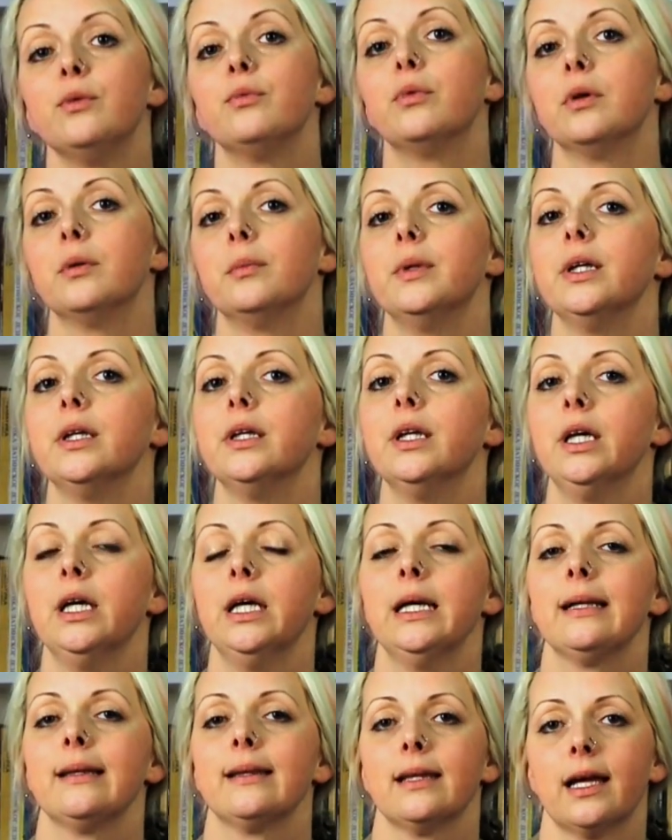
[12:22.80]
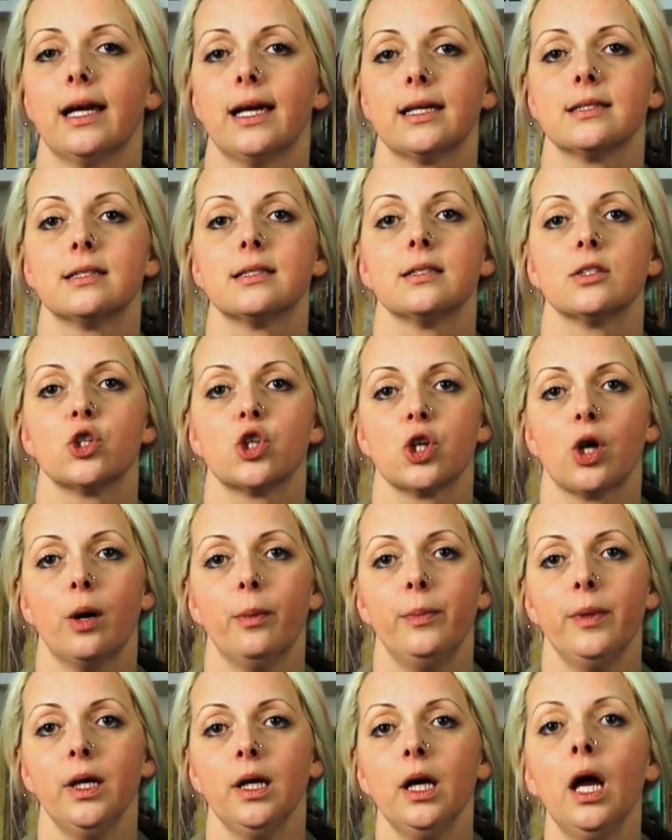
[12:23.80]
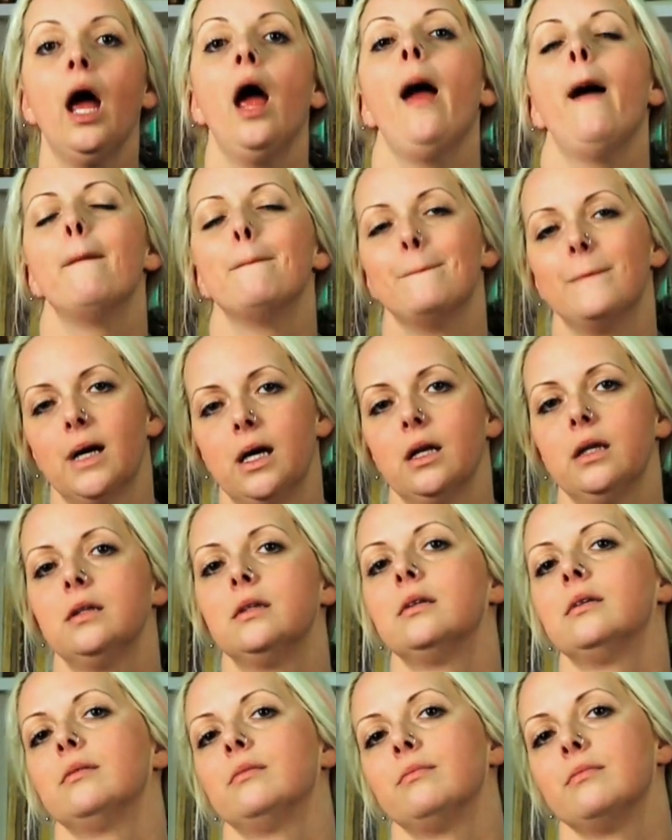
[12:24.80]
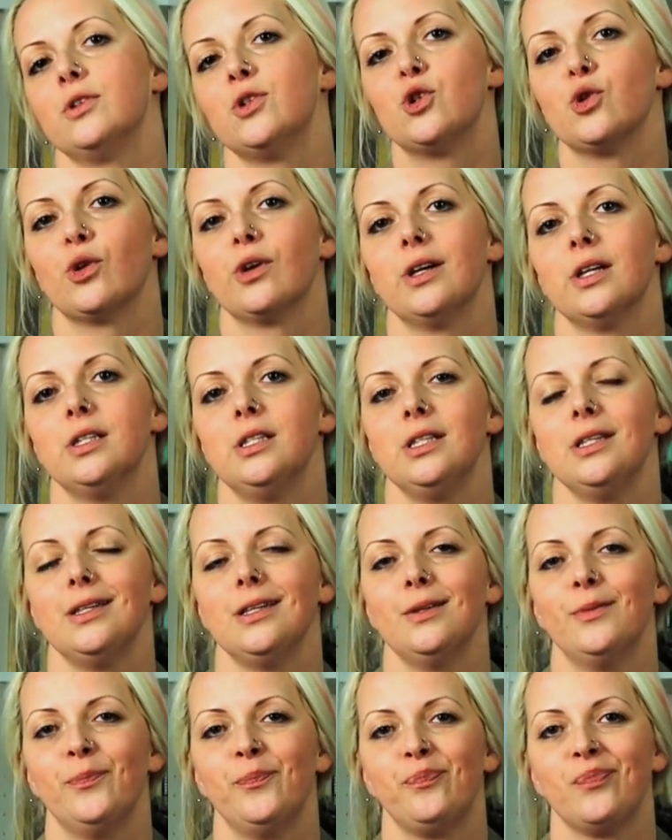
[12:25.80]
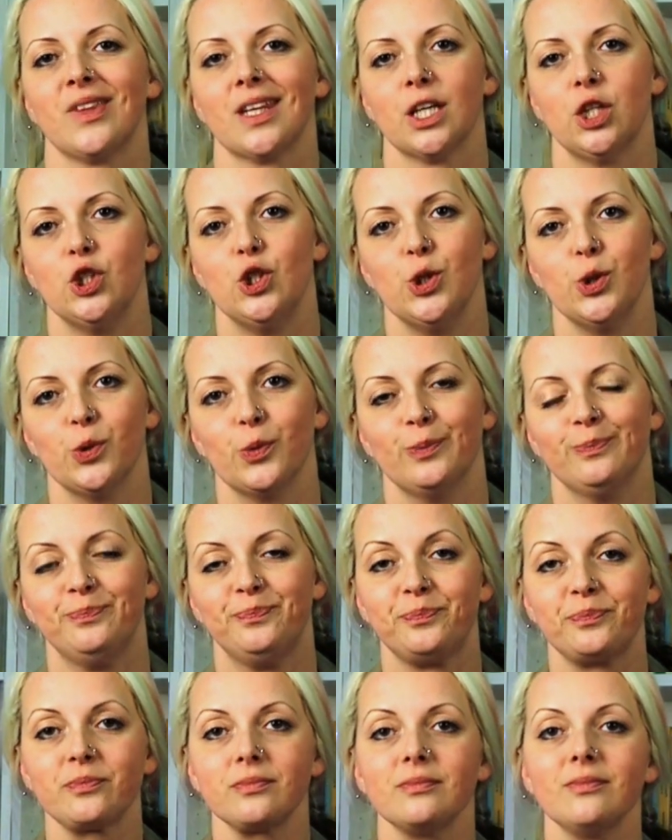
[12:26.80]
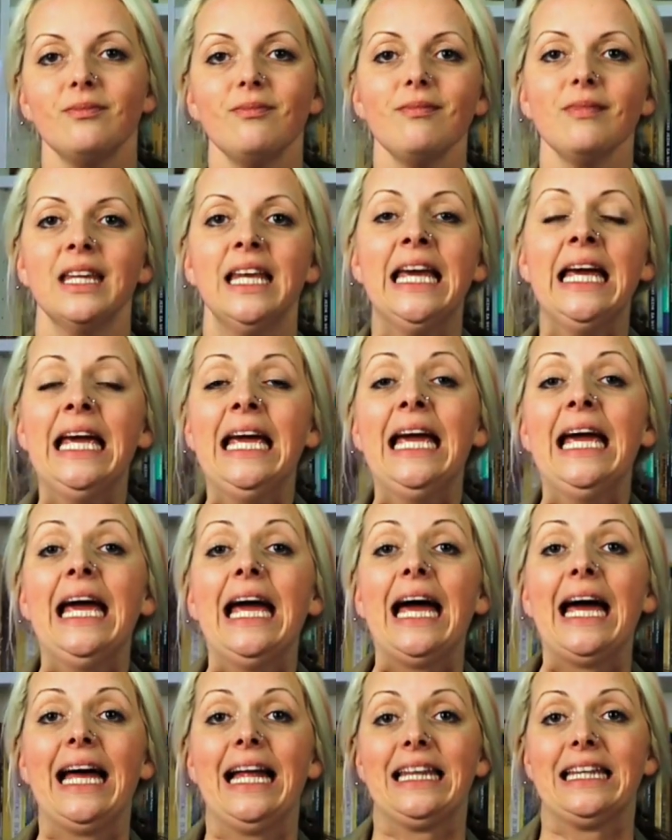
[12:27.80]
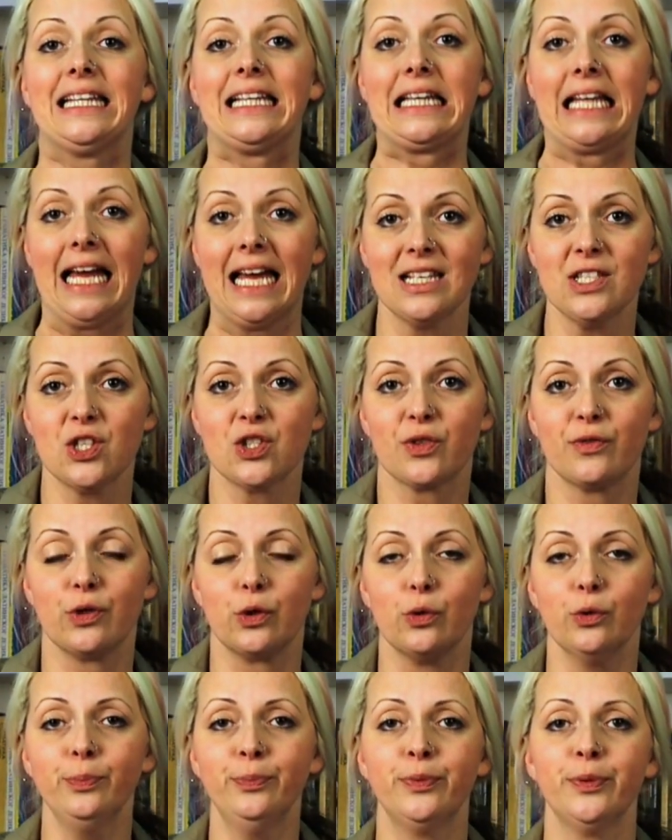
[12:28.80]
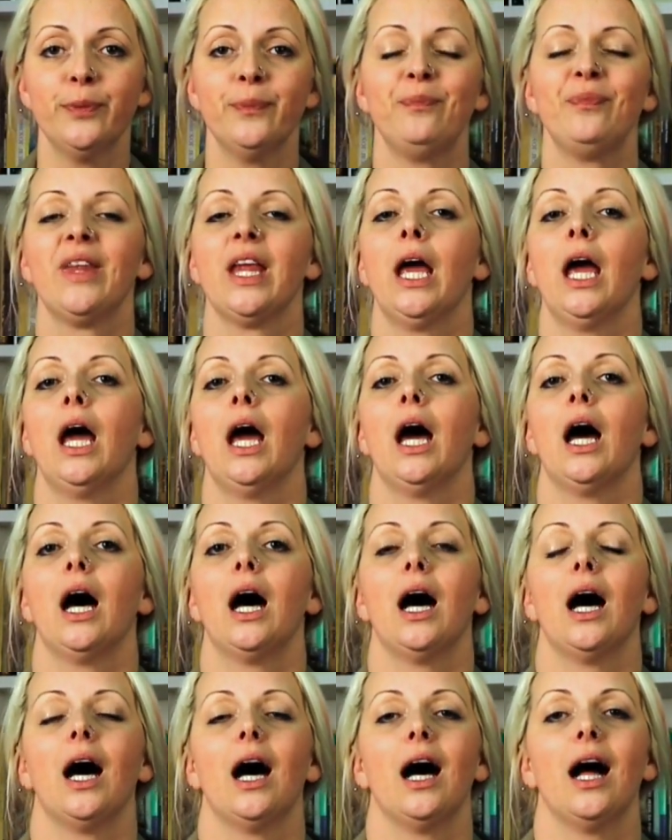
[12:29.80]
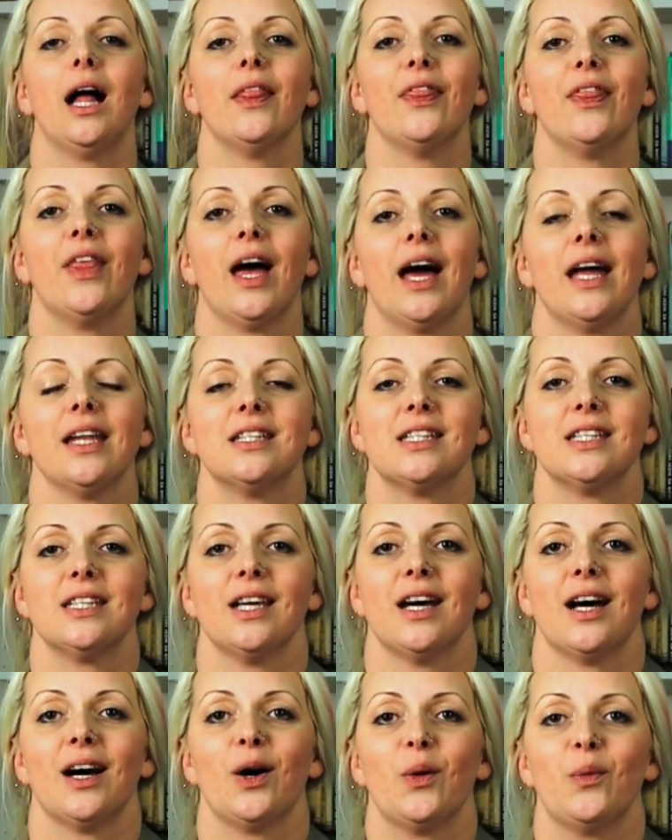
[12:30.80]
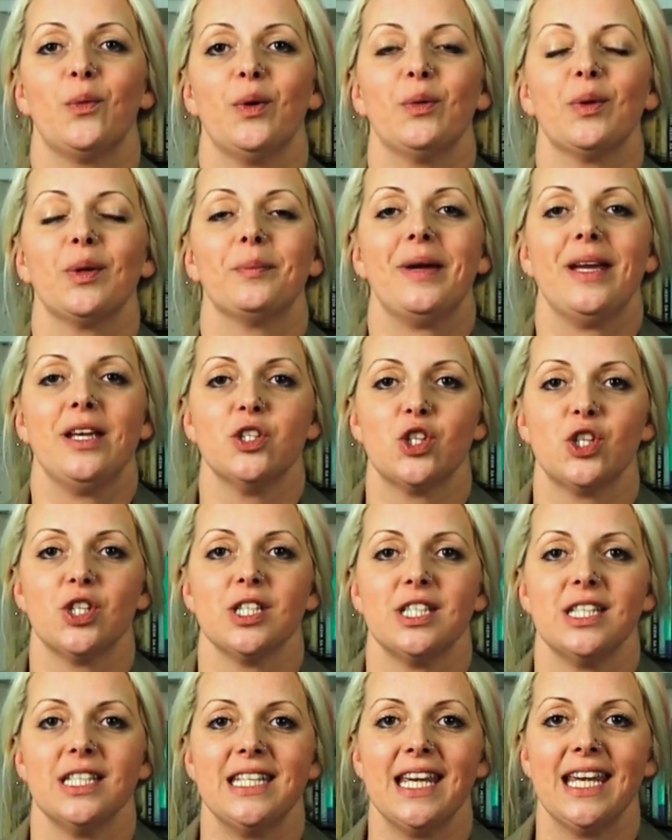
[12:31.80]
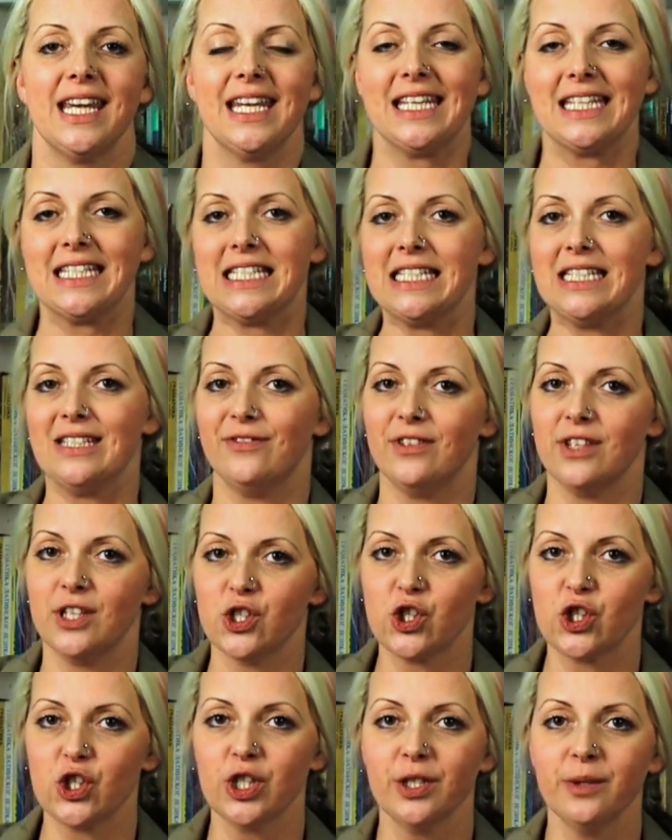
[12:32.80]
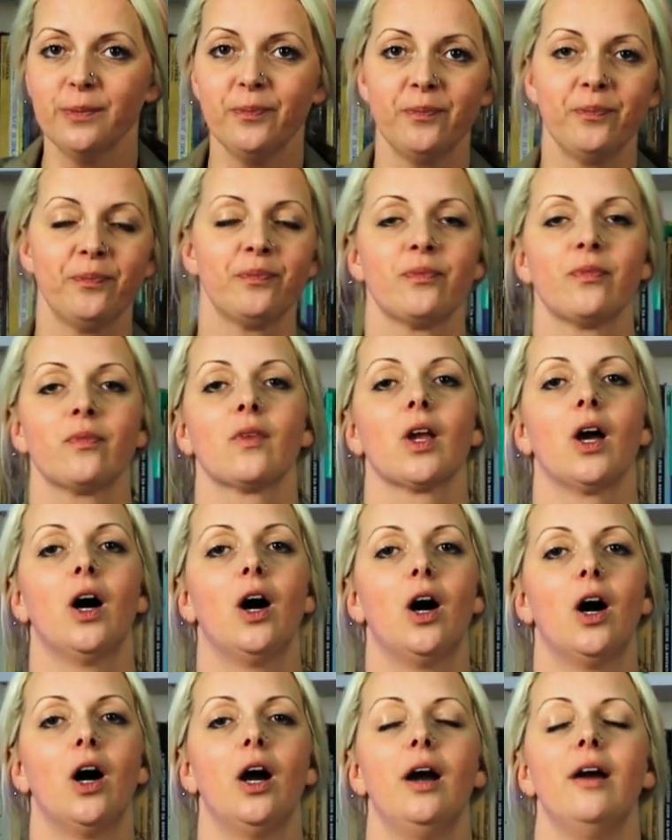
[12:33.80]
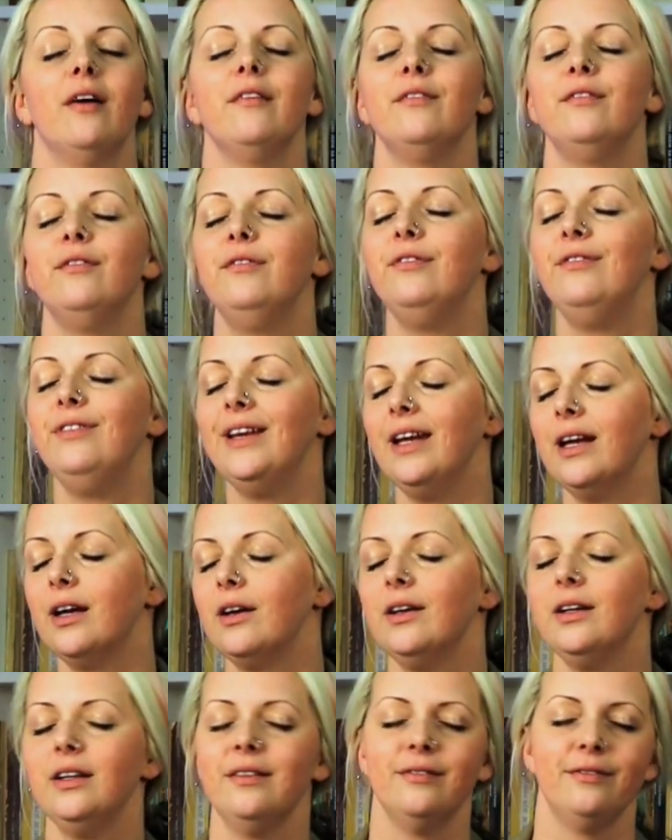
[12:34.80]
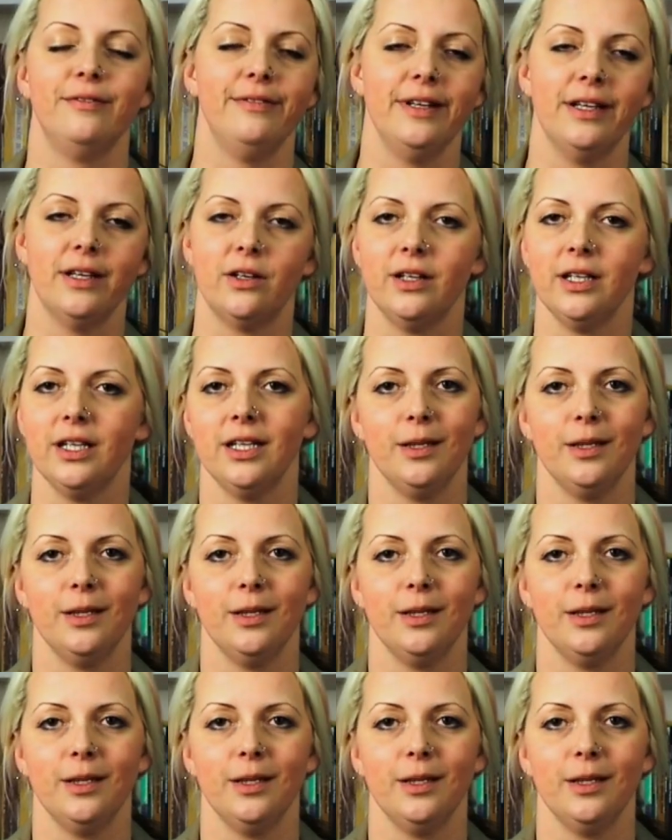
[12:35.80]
woman likes shopping, but majority do. And the last group that we will mention today in the division are very, very